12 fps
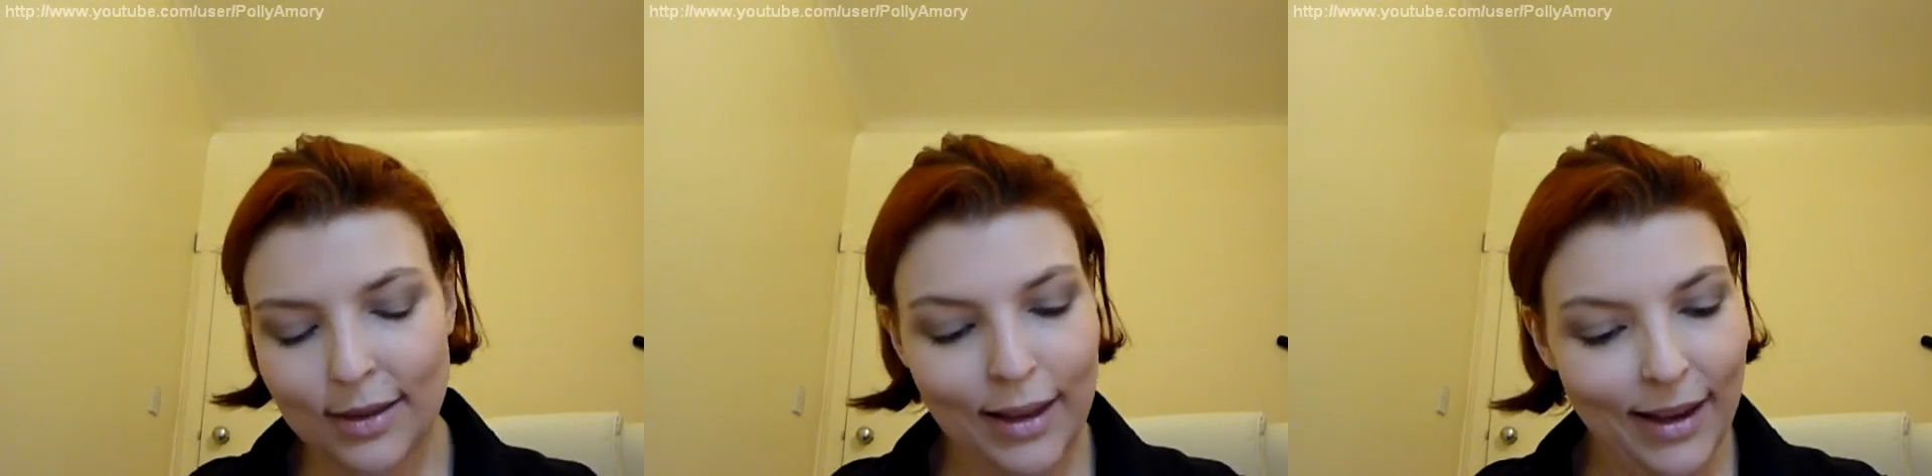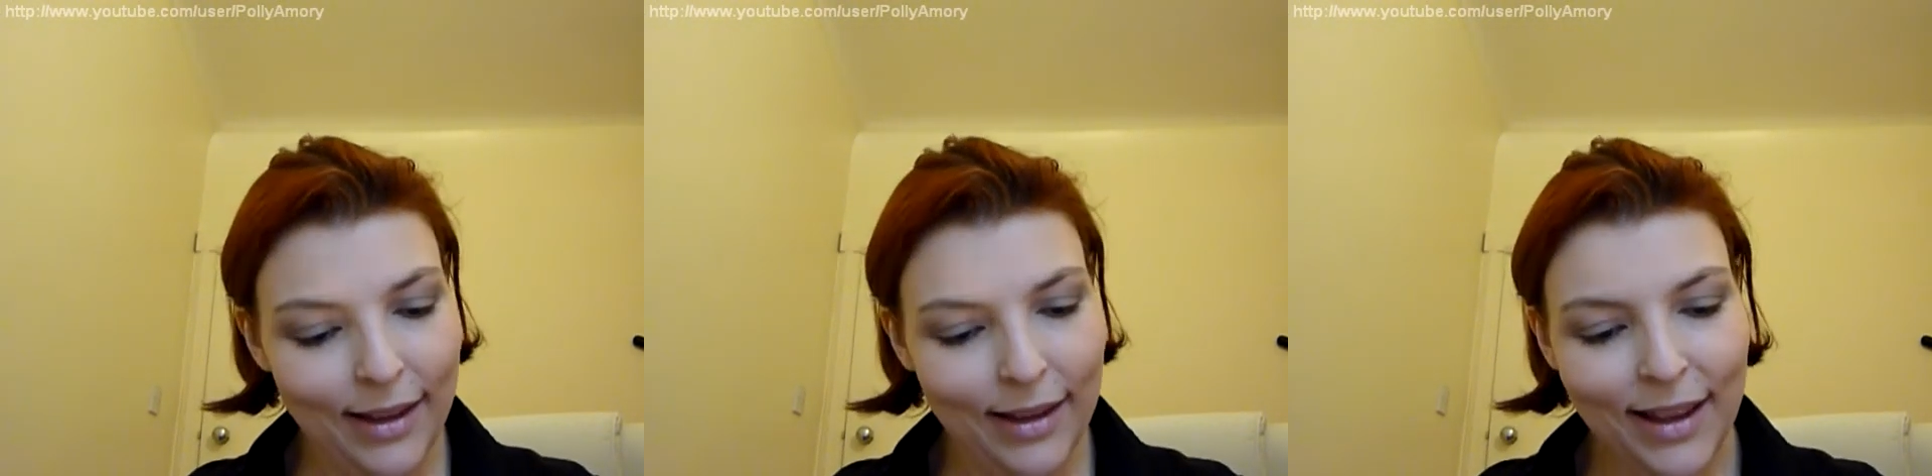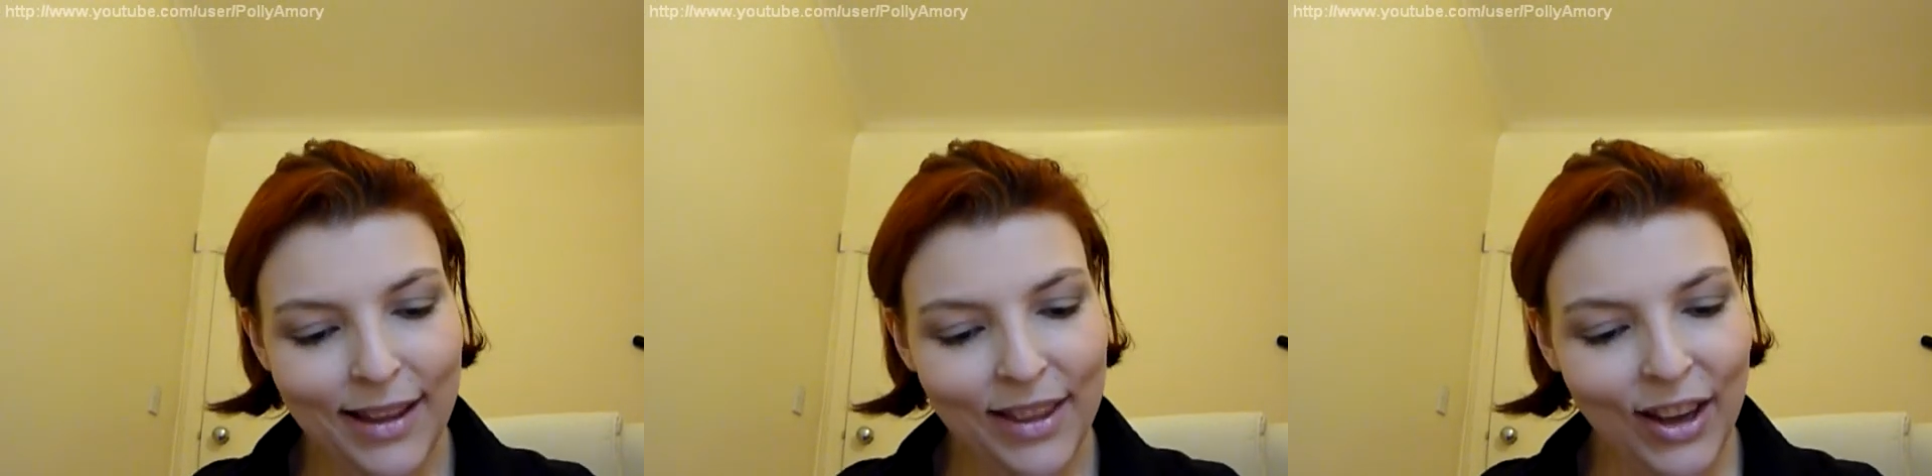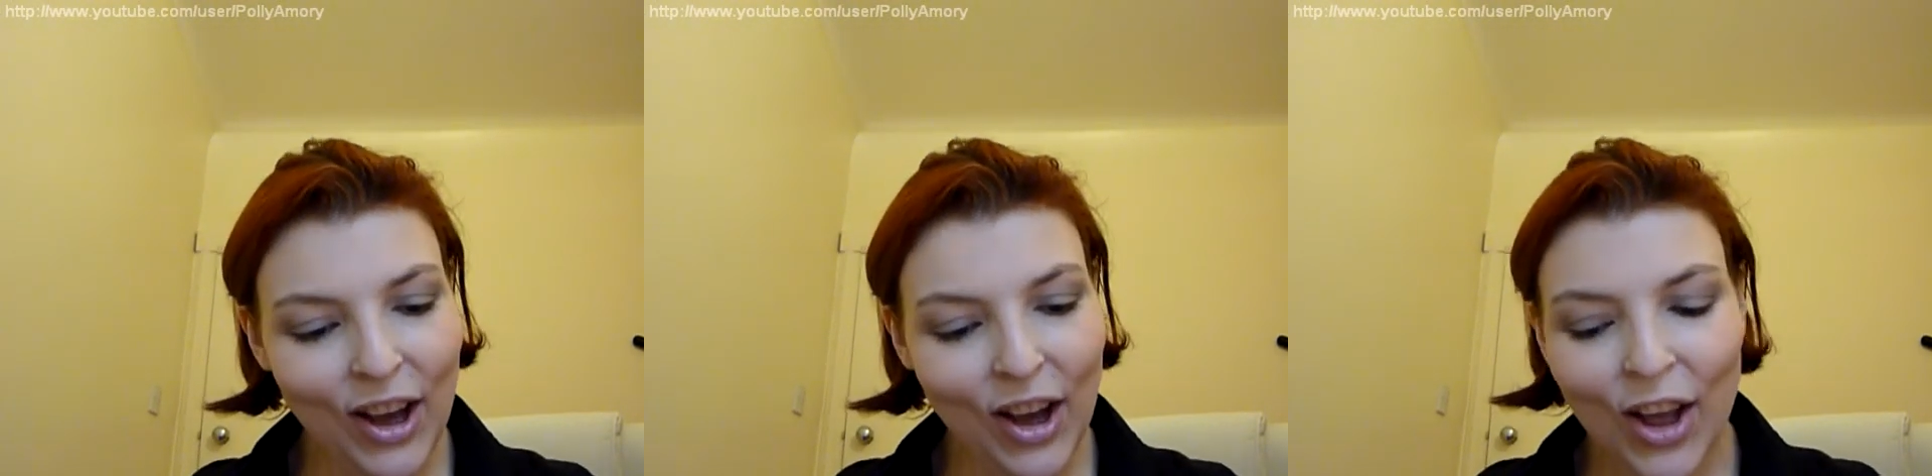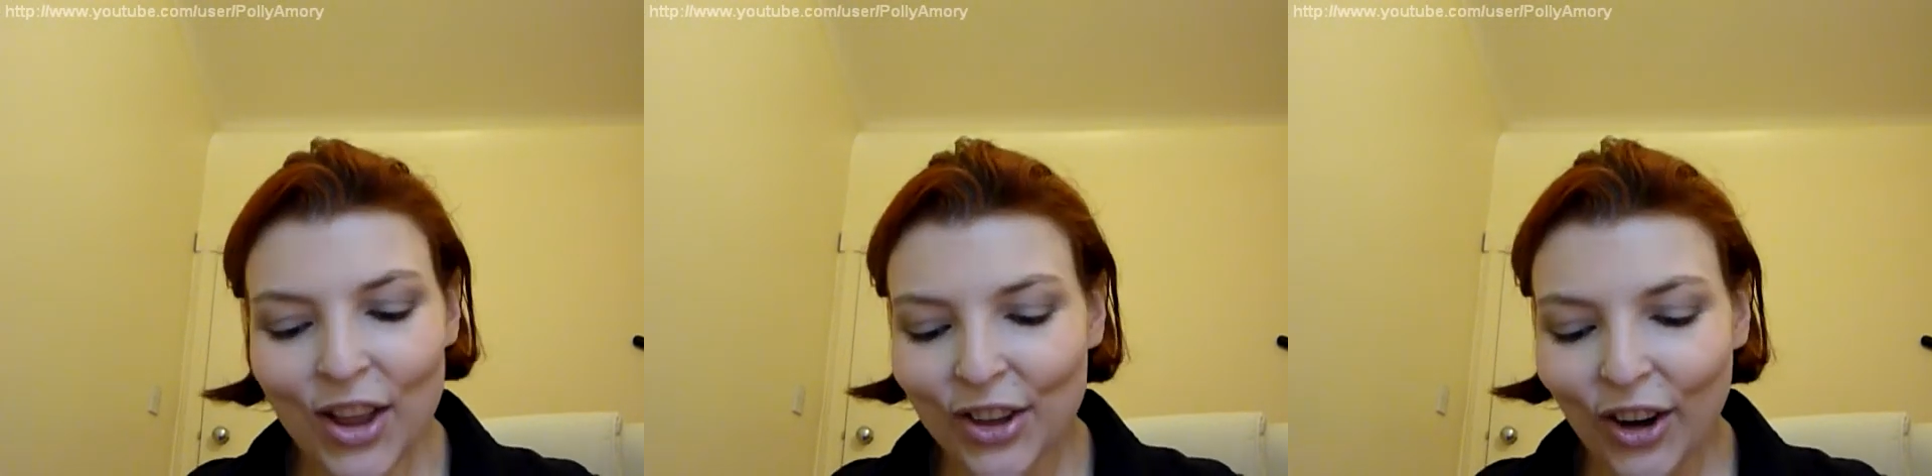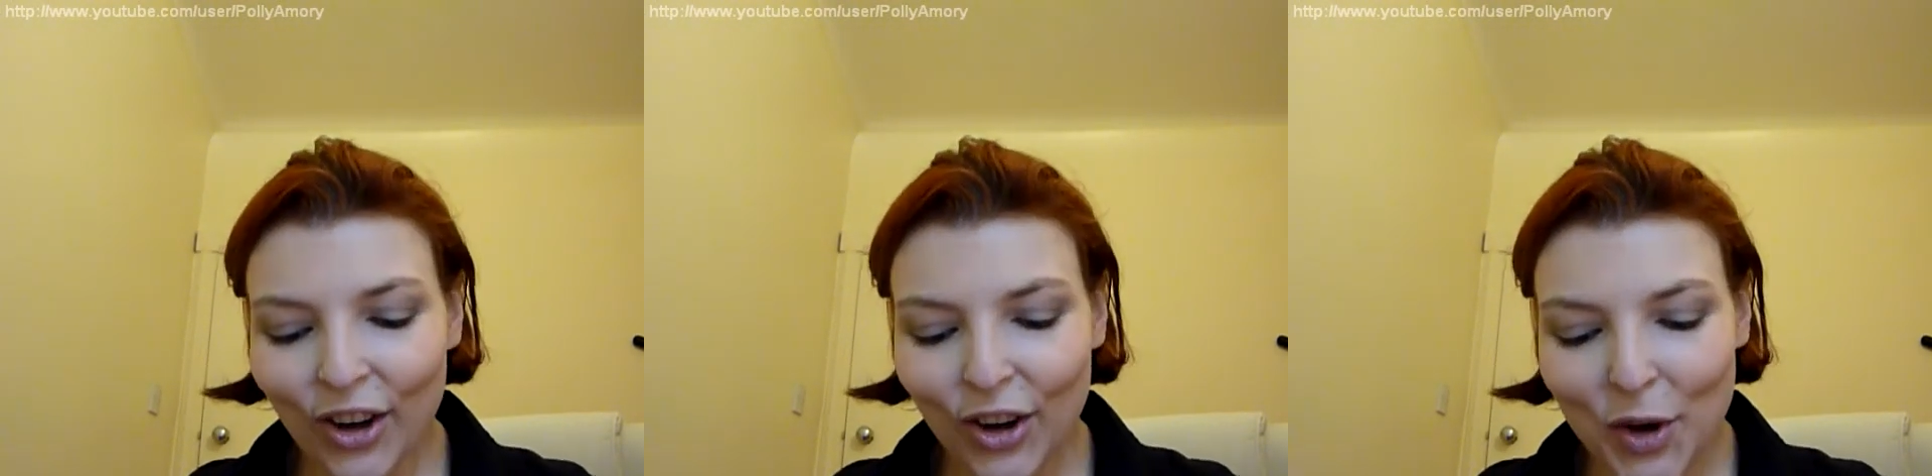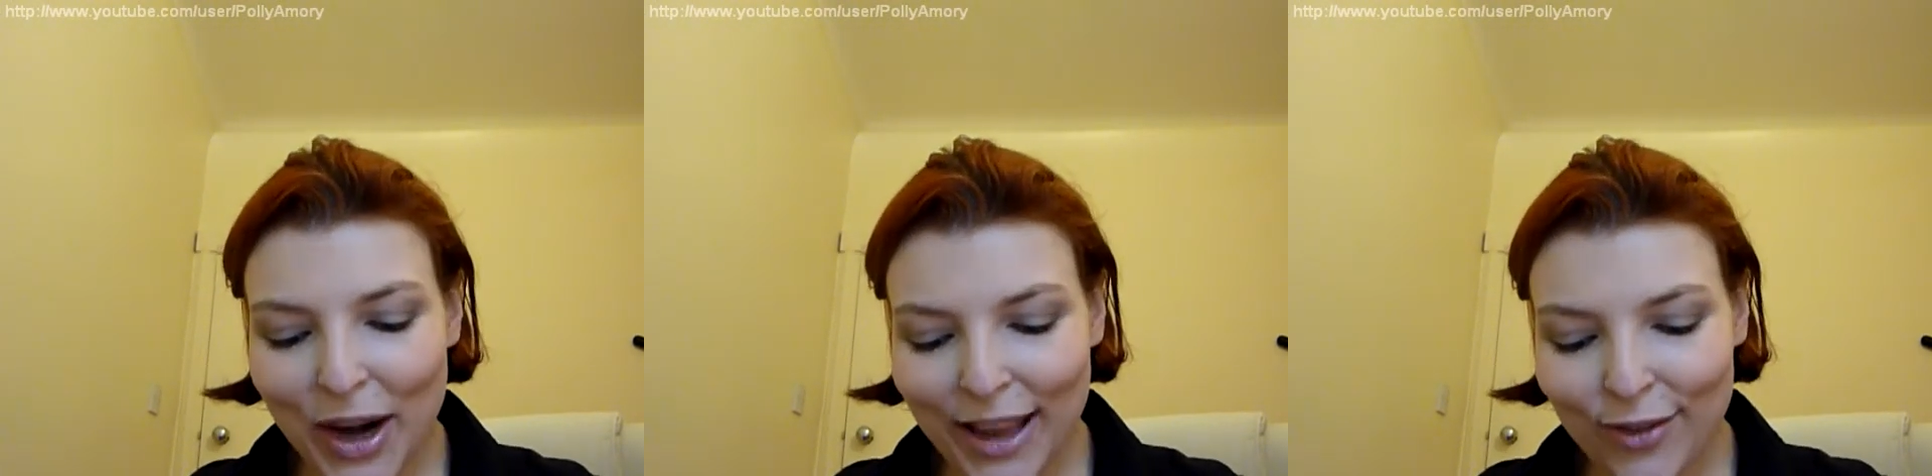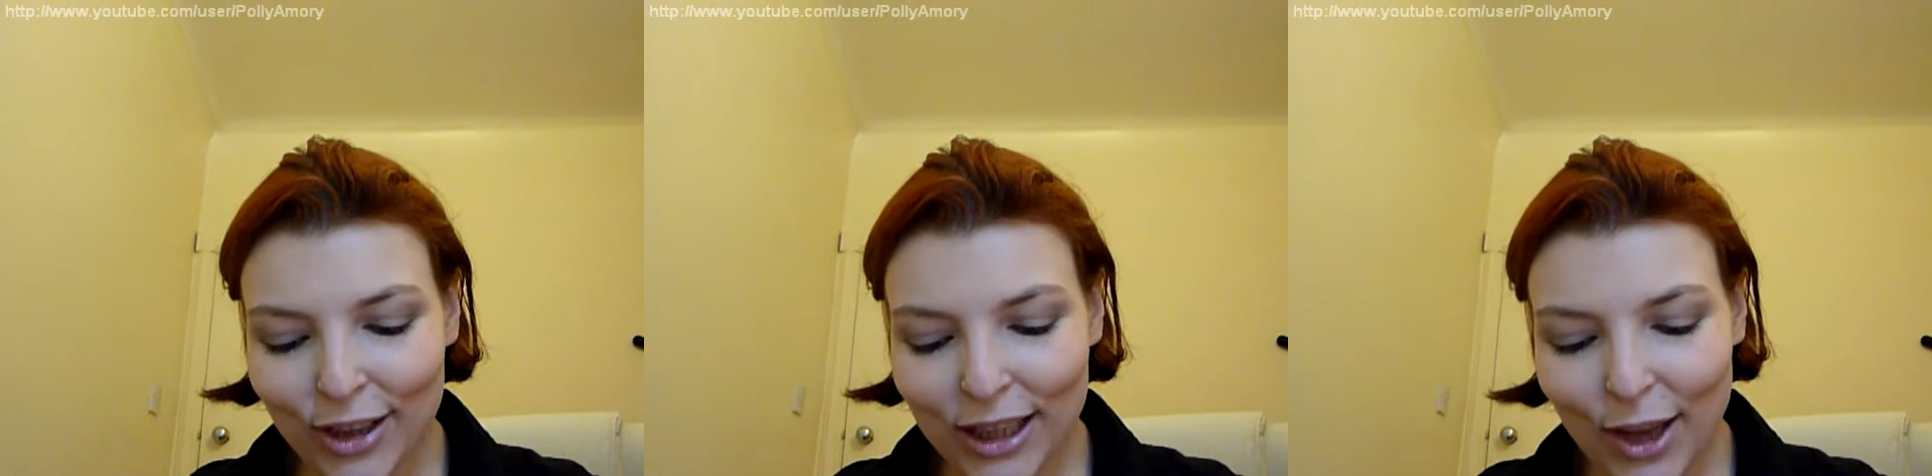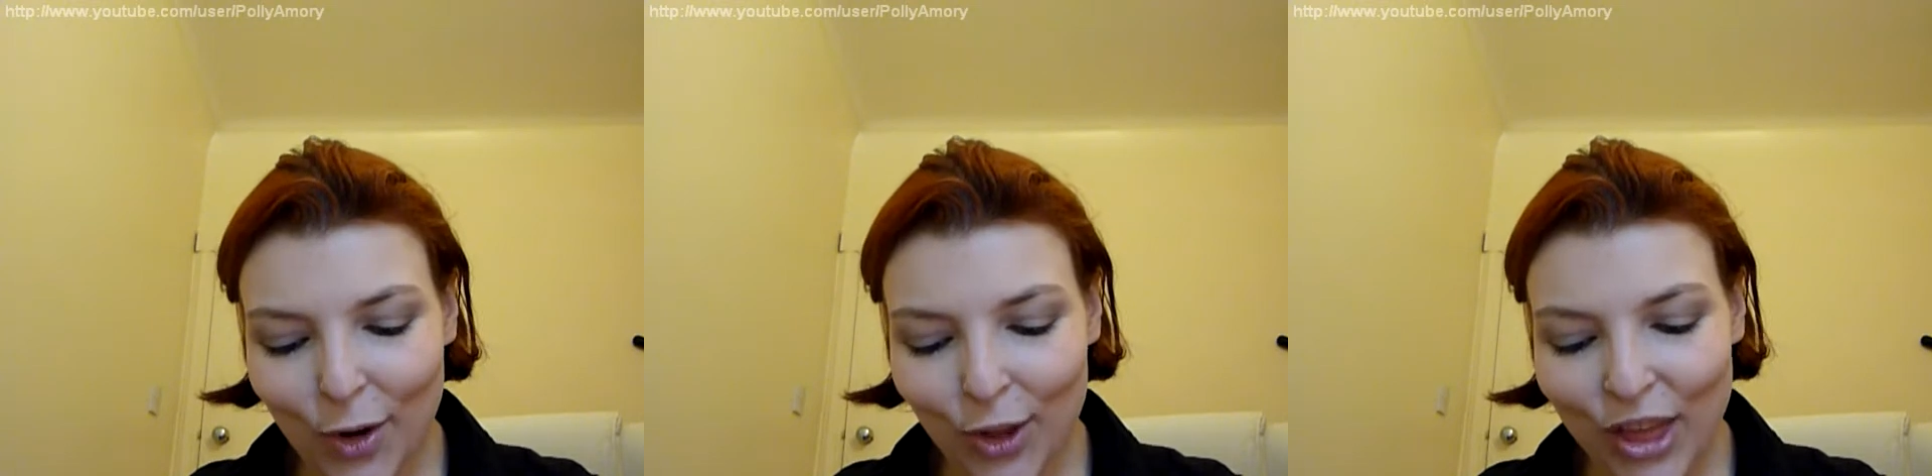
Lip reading: Yeah, they aren't created really all